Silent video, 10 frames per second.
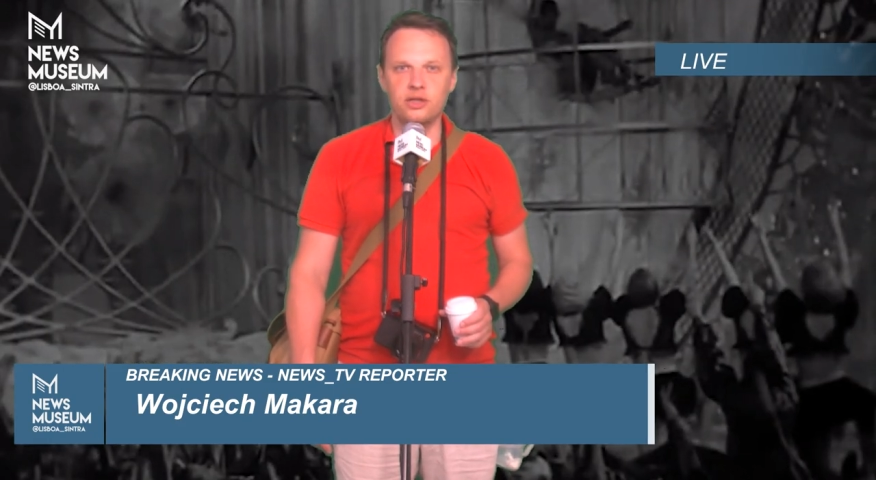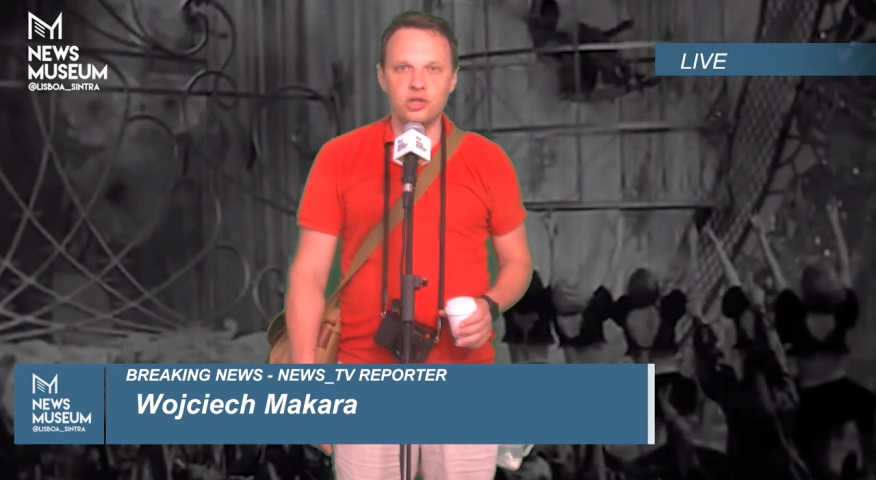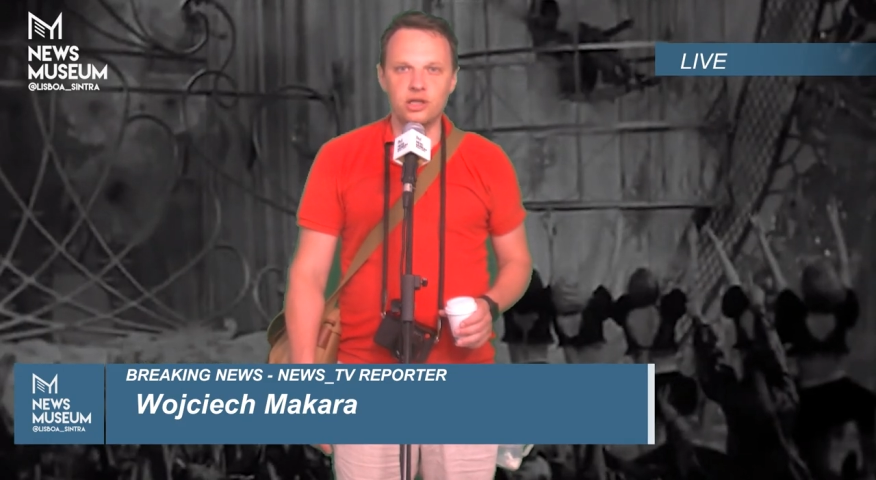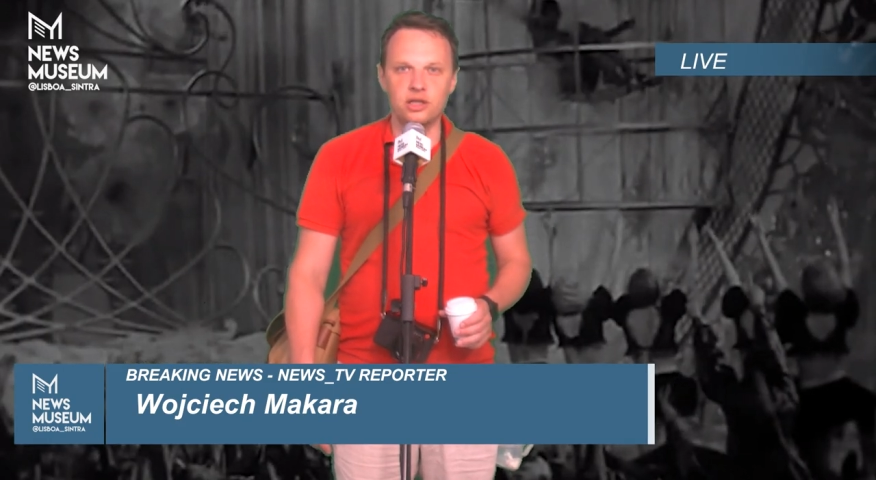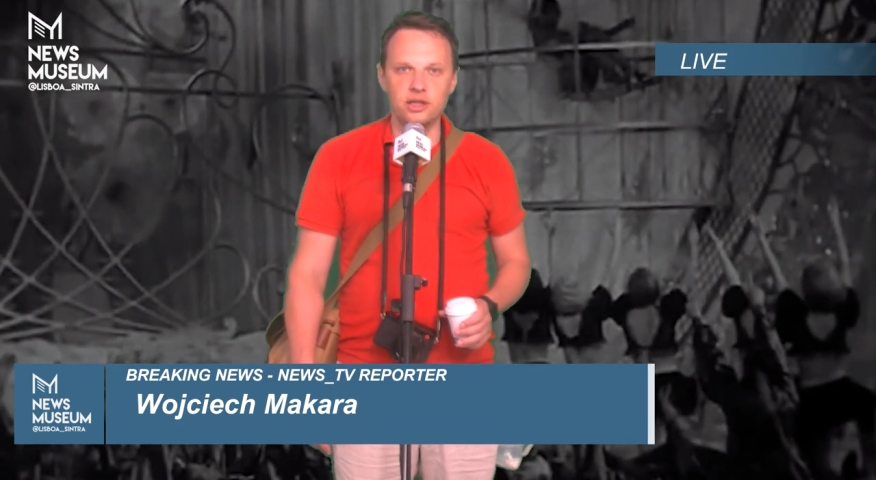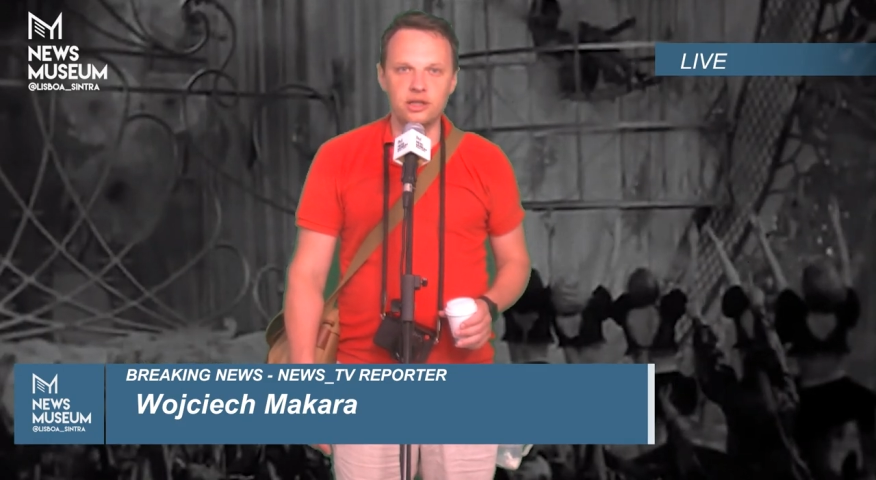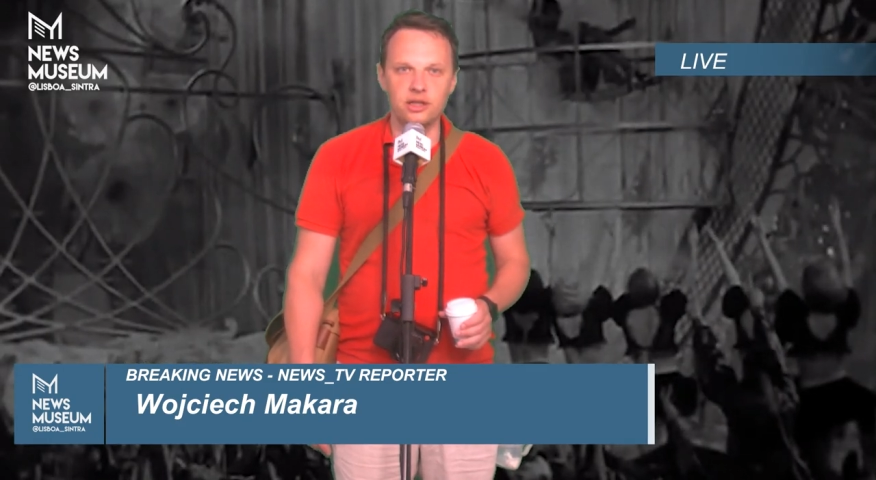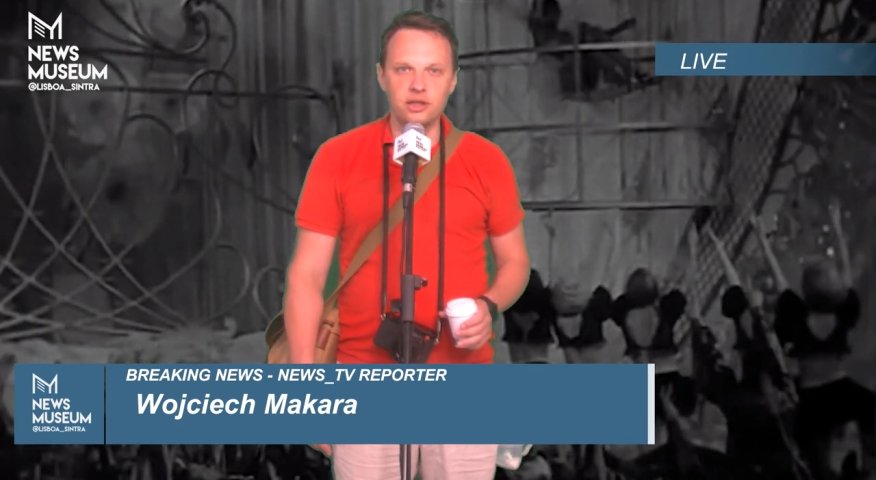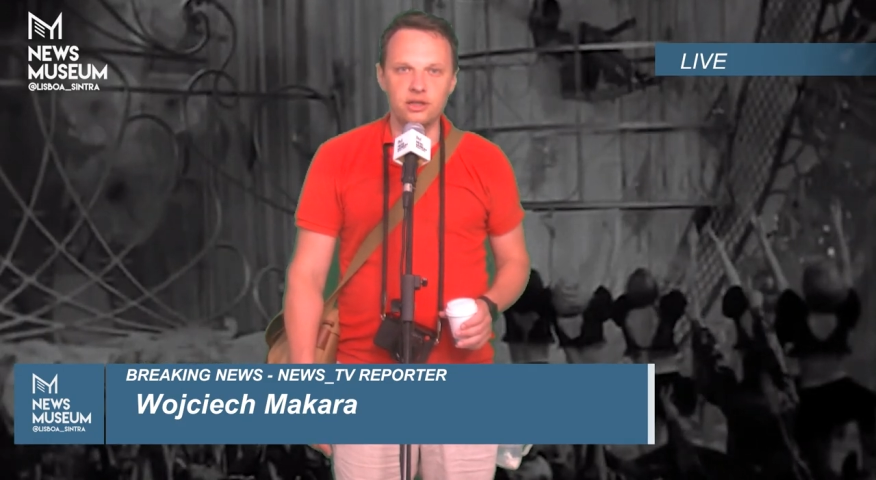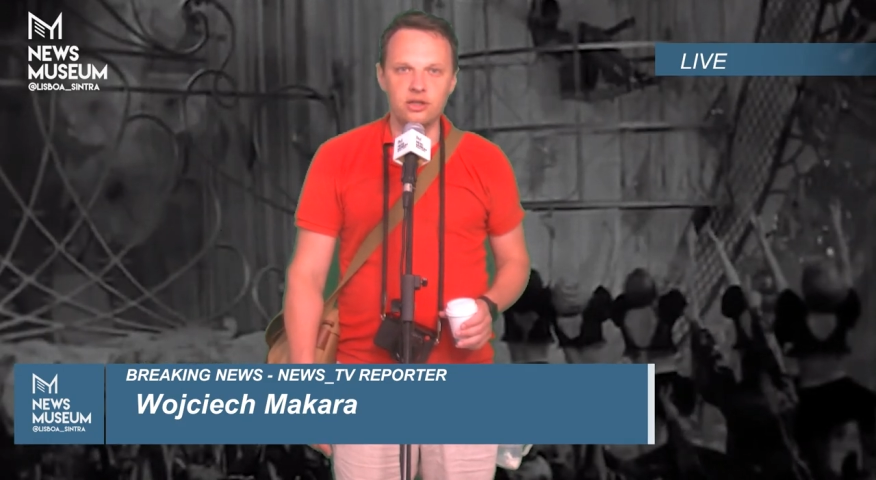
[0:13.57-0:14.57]
just
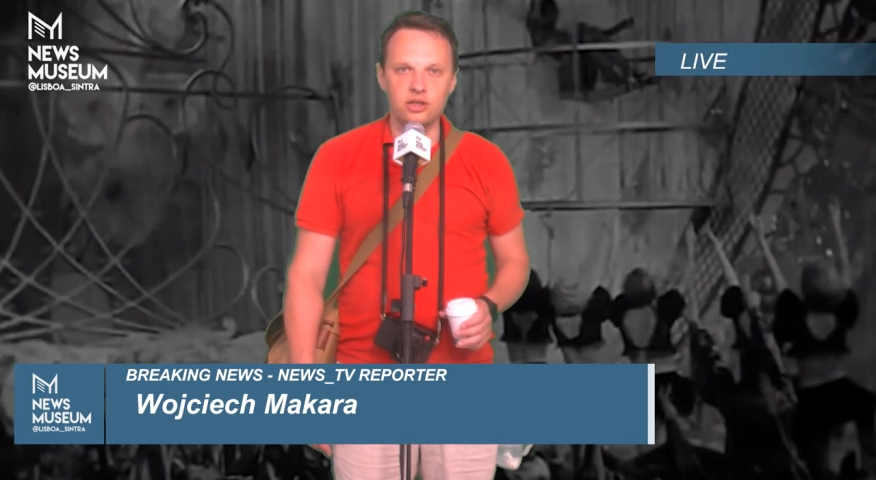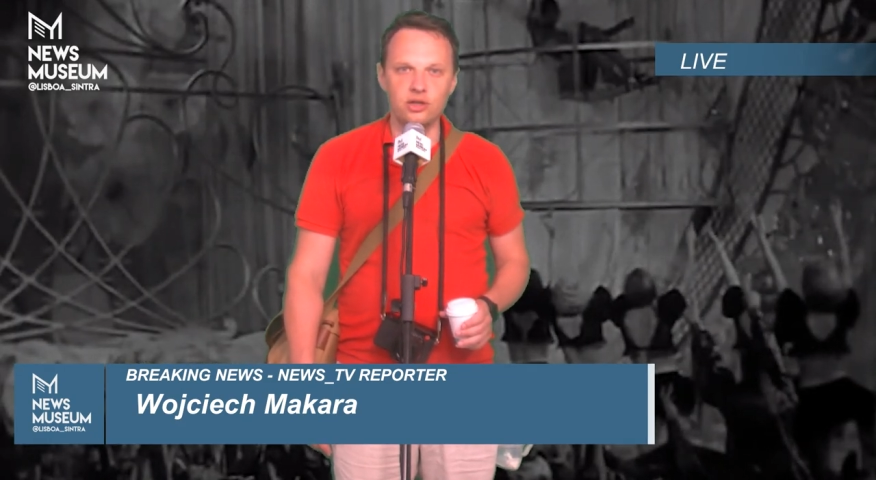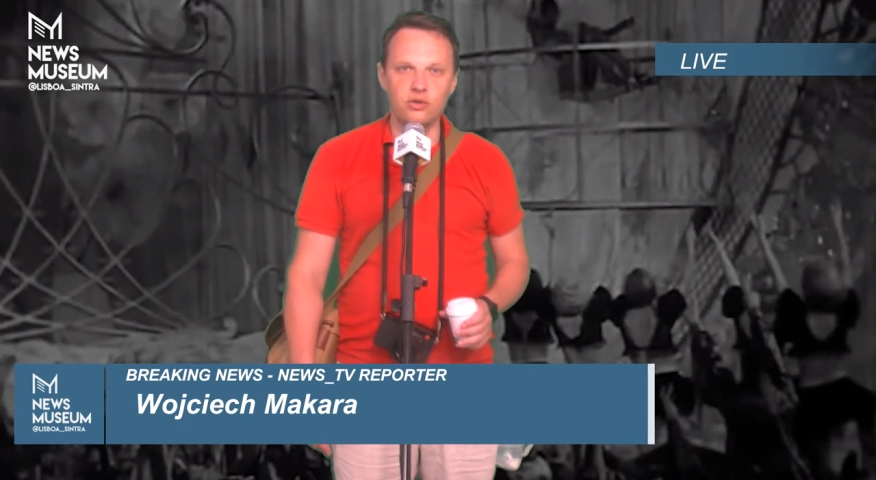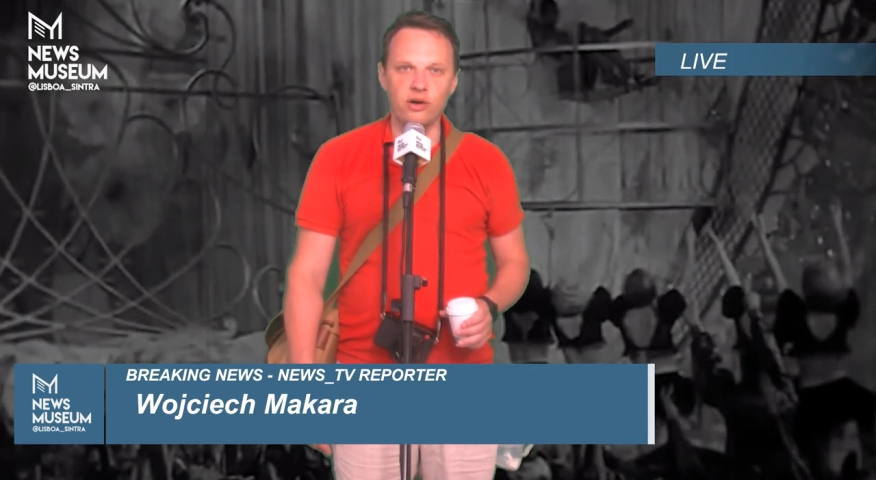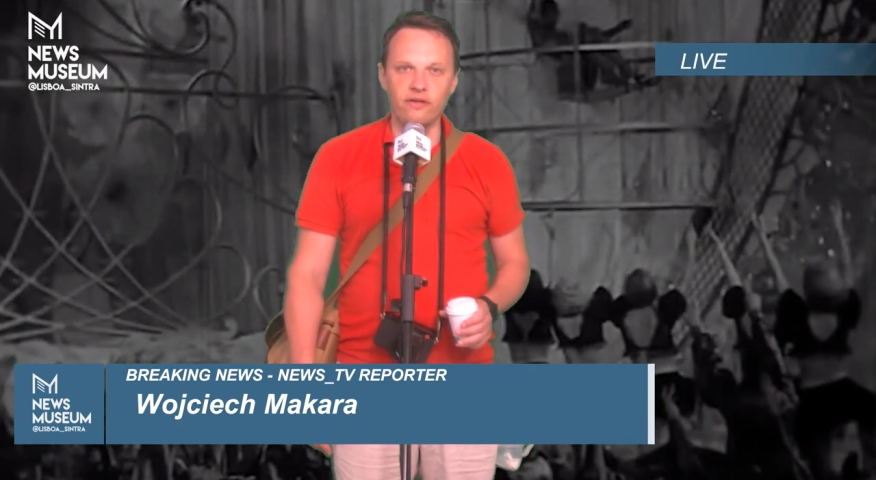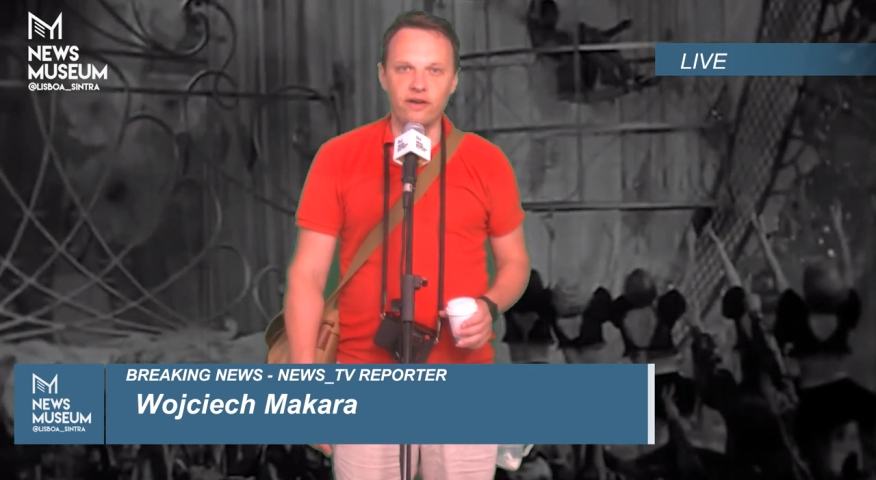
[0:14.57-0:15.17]
landed in Sintra,